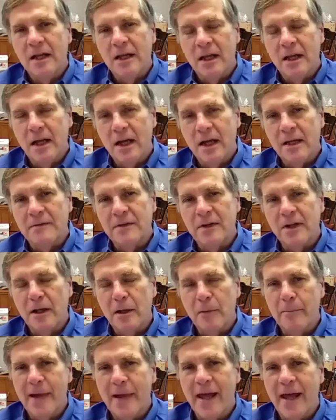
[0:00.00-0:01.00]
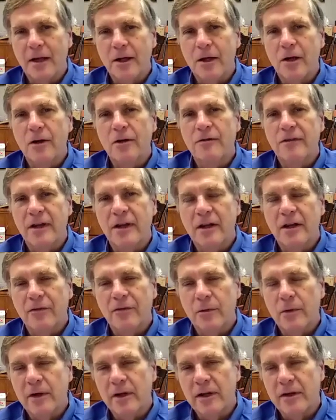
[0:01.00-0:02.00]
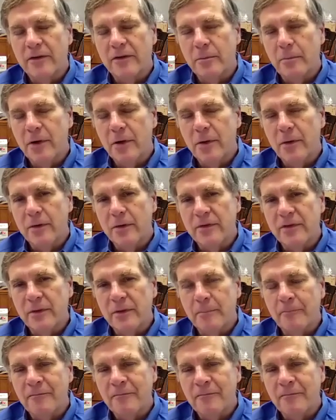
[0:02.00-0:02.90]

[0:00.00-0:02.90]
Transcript: to combat COVID if we're exposed.